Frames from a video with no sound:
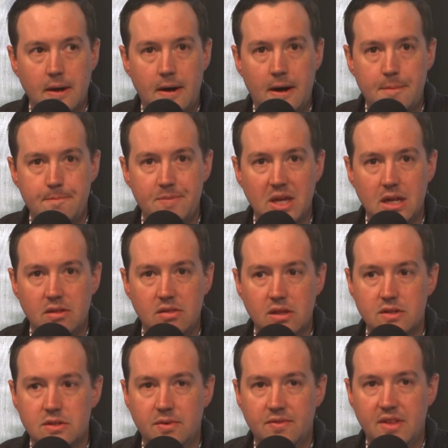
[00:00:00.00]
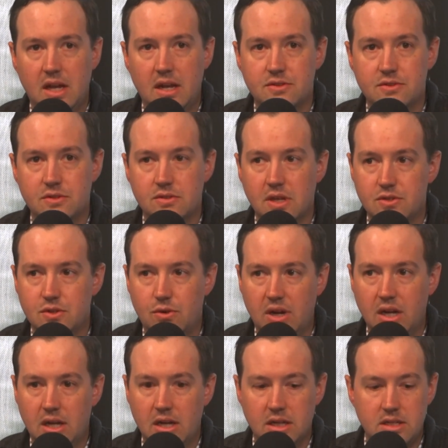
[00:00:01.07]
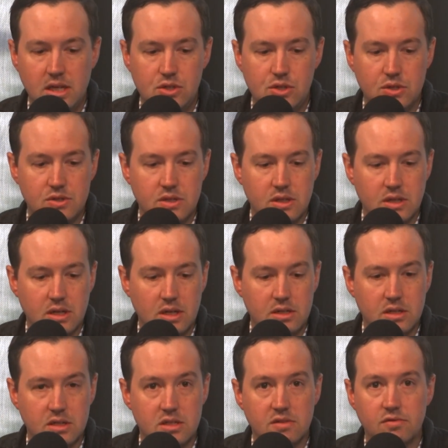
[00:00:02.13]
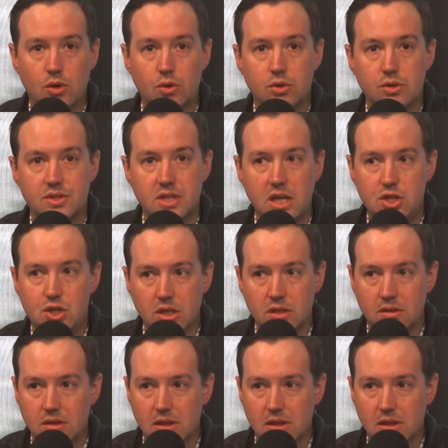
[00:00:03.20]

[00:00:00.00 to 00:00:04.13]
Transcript: And I think some of that has great connotations in the context of localization,